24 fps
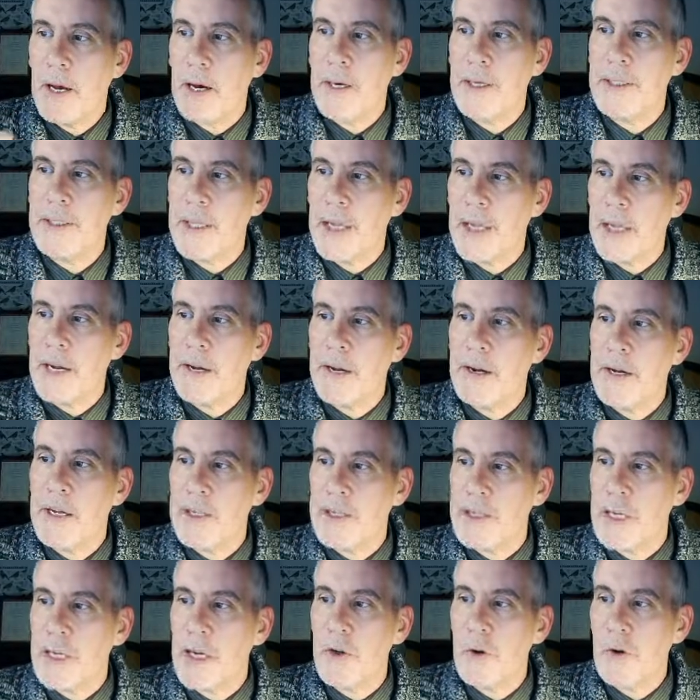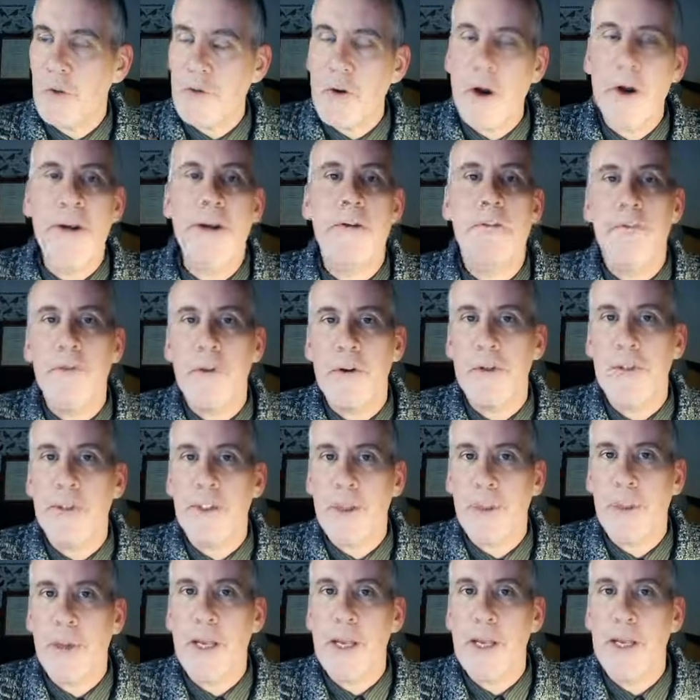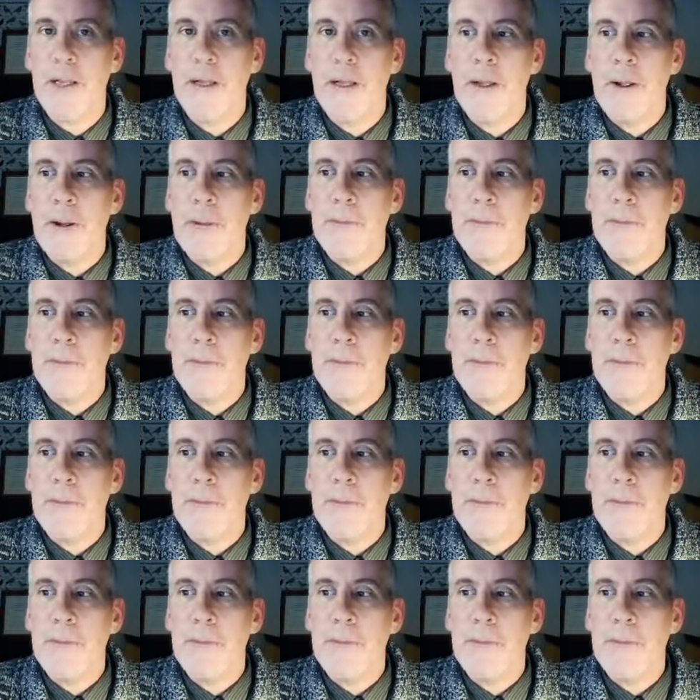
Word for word: idea is that you're growing food to eat,